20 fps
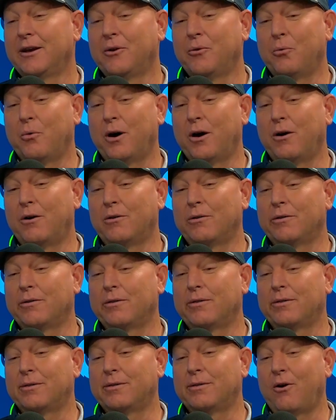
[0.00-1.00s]
Well,
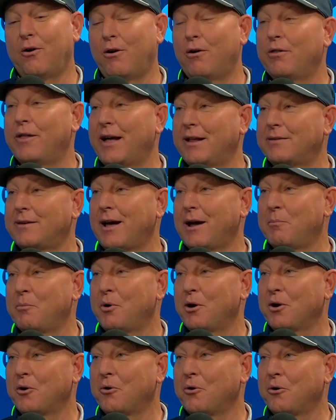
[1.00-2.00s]
all that time
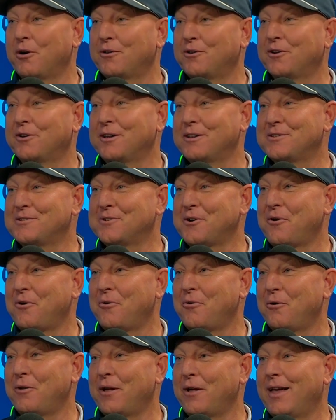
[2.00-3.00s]
on court took its
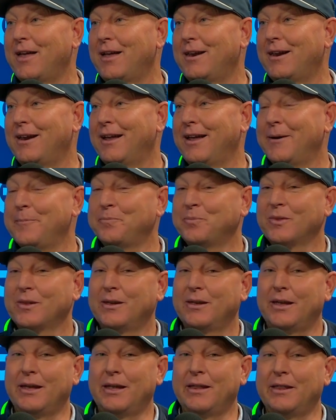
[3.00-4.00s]
toll, and
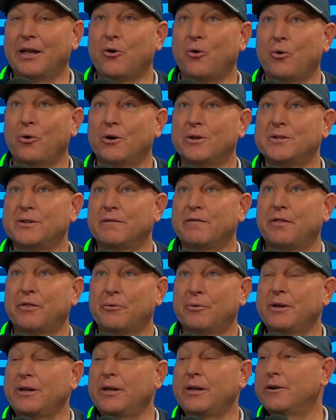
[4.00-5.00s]
in the course of
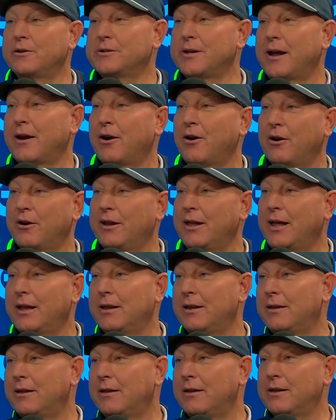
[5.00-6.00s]
3 years, I
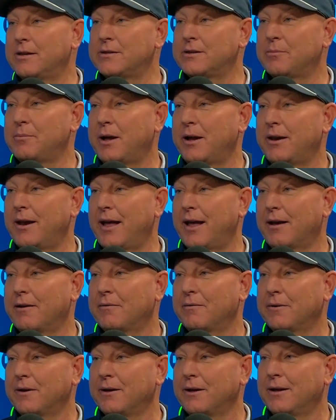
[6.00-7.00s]
herniated the disc in my neck
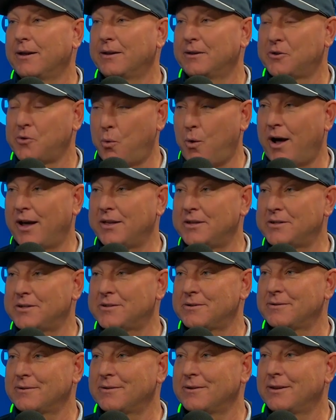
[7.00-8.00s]
twice.